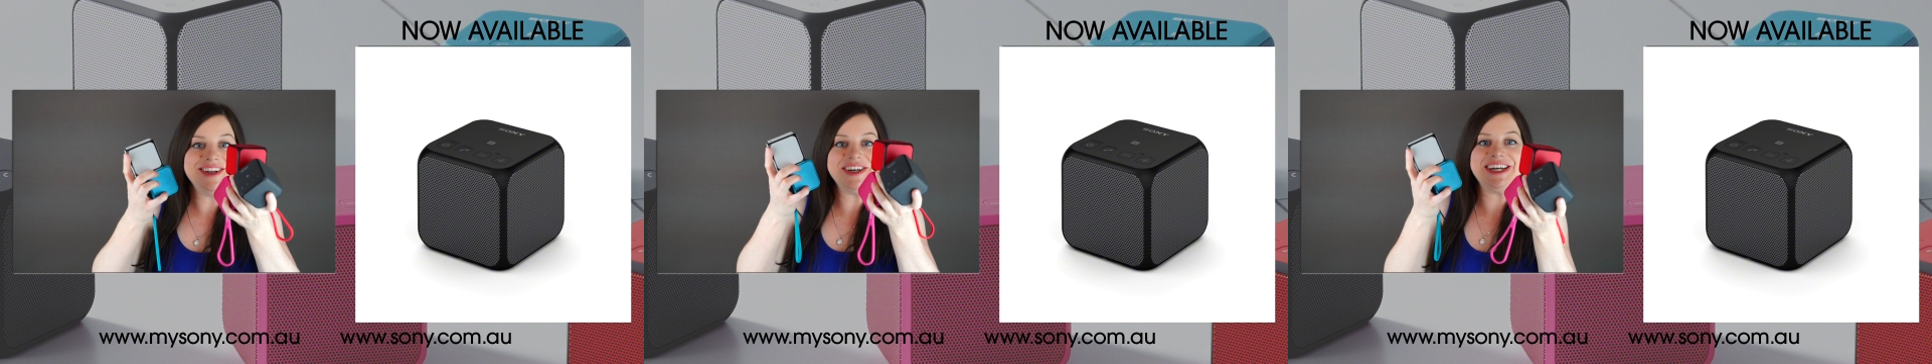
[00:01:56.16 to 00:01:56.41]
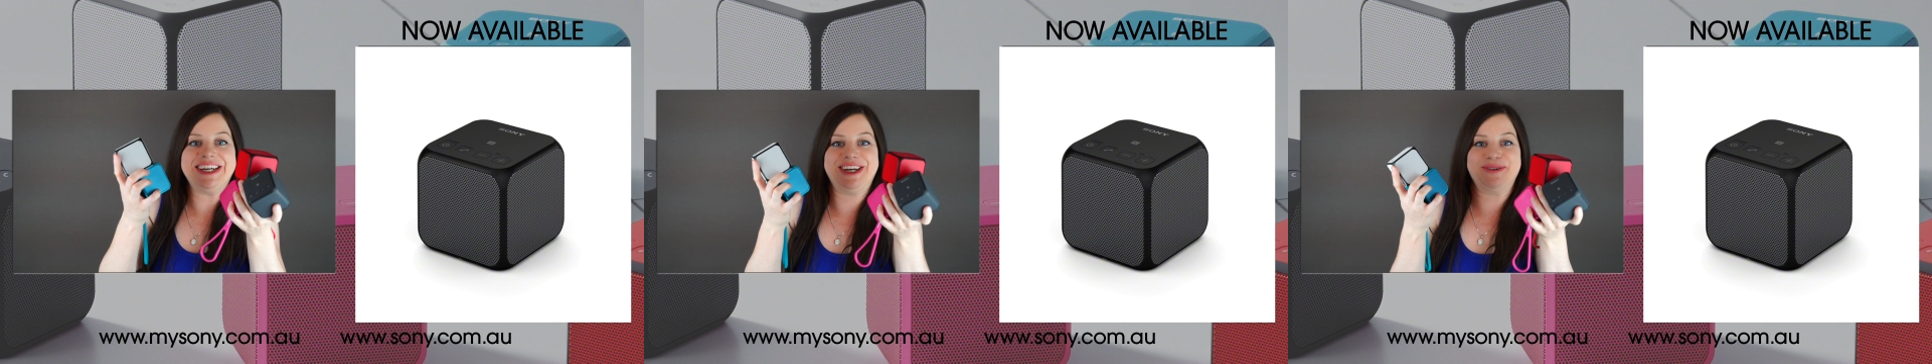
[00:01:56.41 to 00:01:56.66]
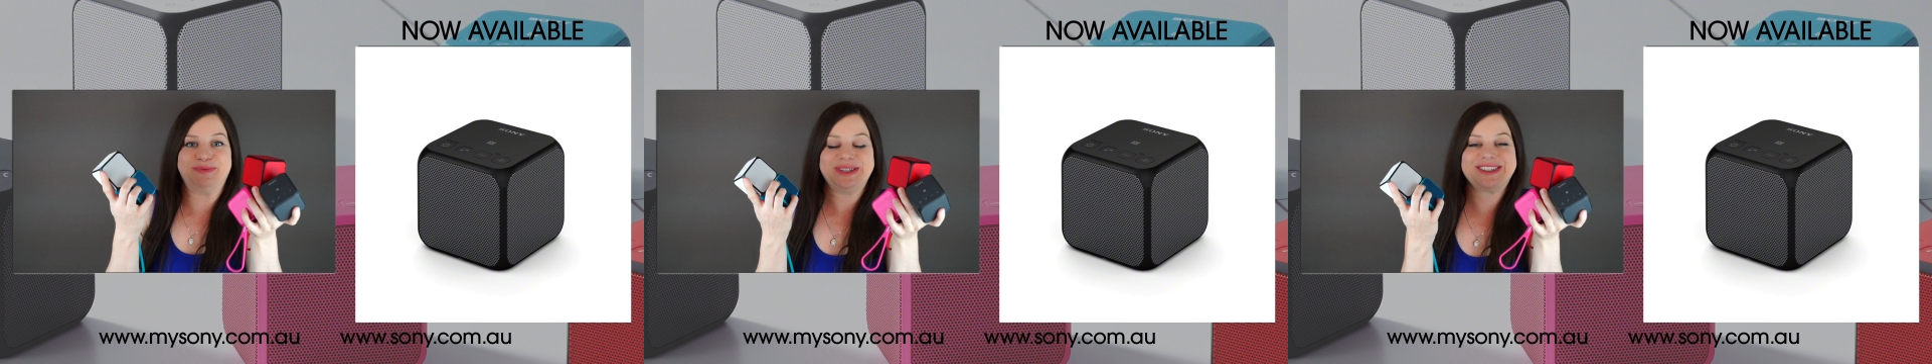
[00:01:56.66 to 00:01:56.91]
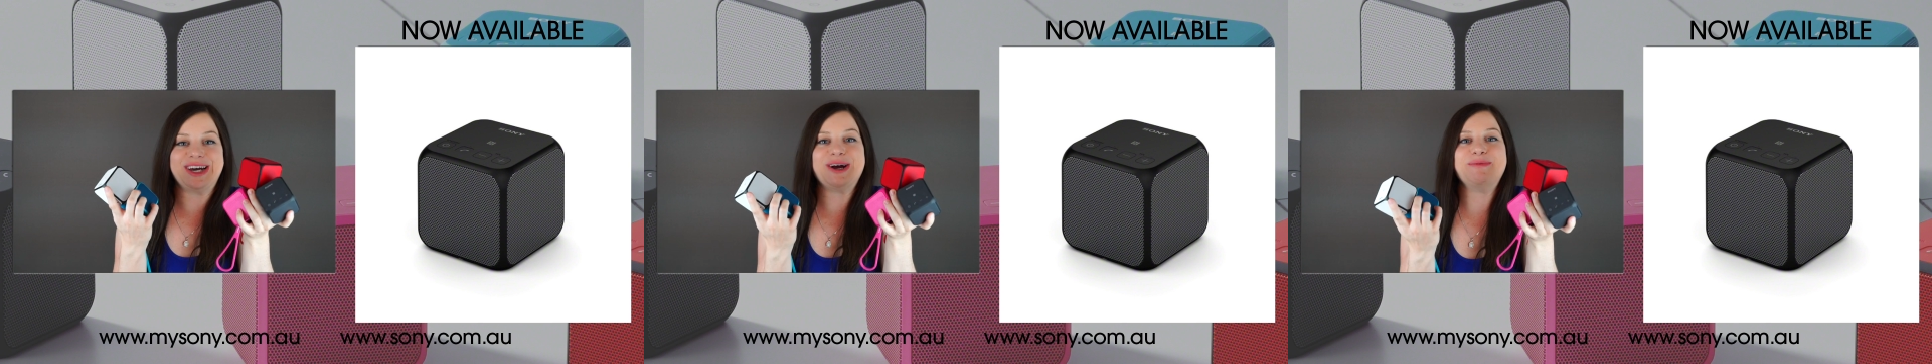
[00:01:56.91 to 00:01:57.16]
Look at them,
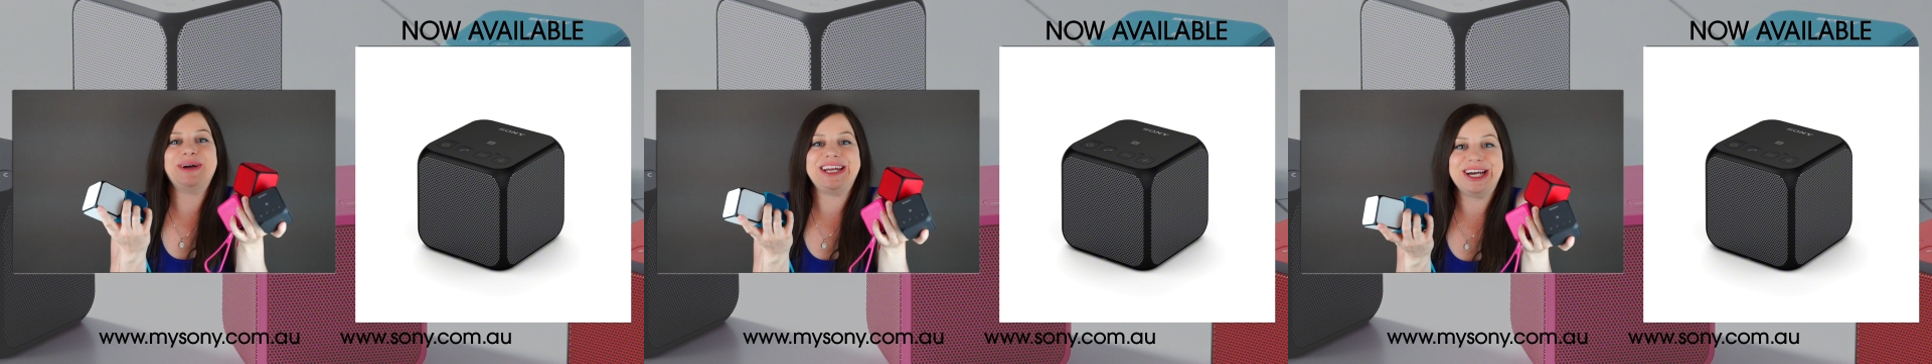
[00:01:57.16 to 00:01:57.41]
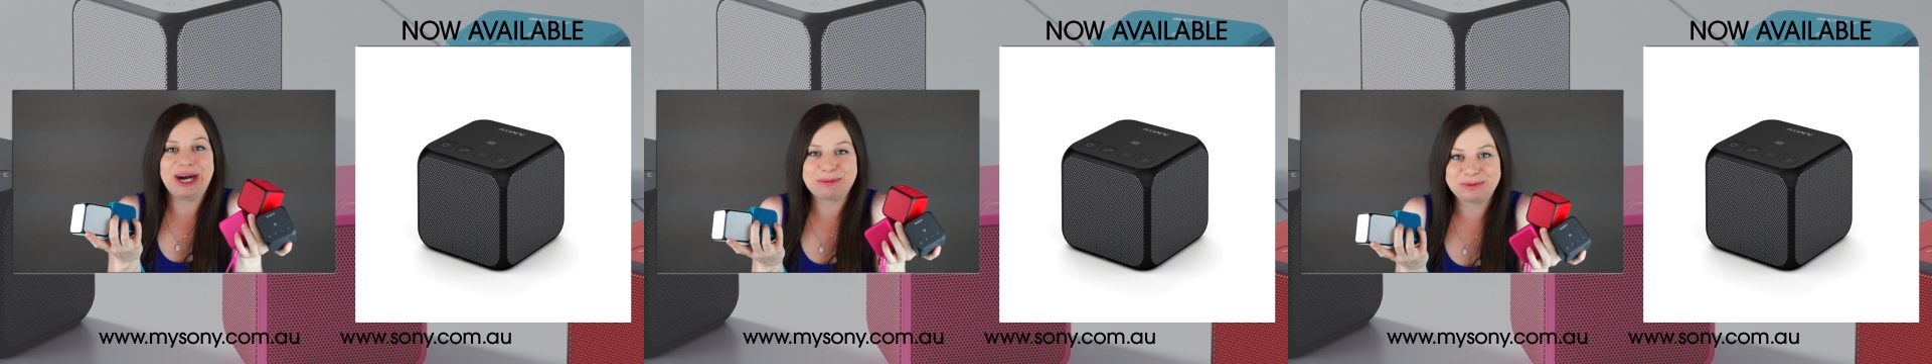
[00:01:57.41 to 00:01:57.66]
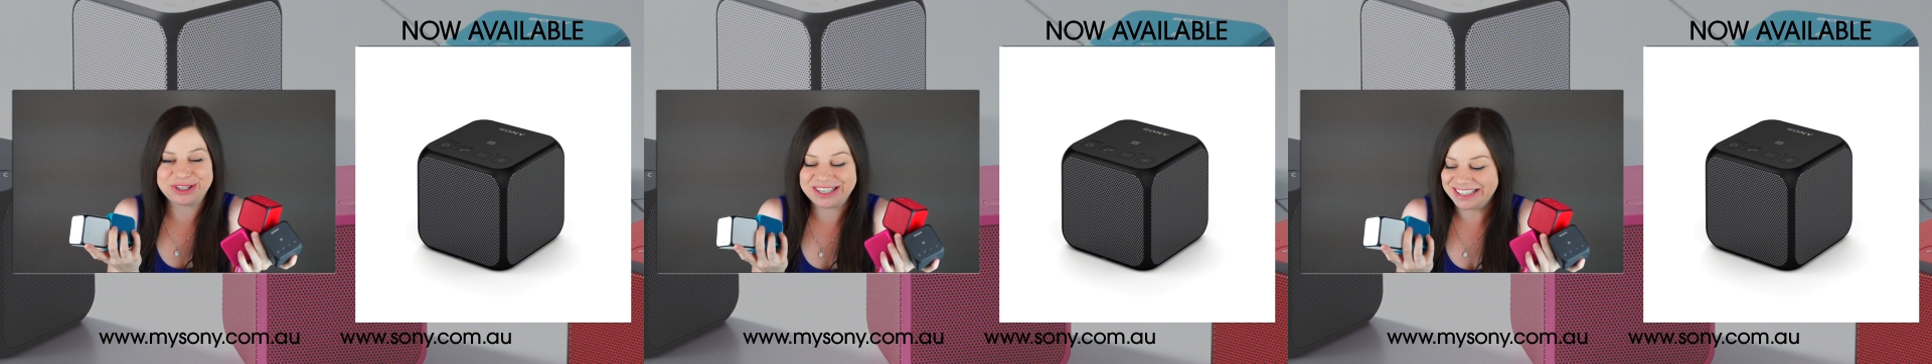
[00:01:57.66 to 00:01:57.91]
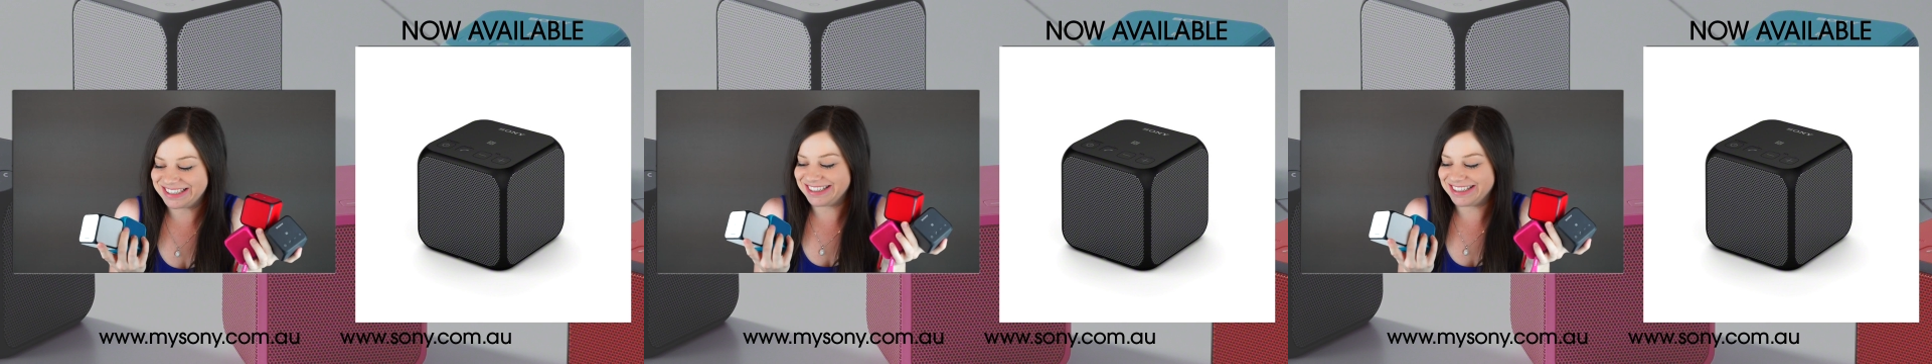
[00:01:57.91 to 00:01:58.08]
so many options.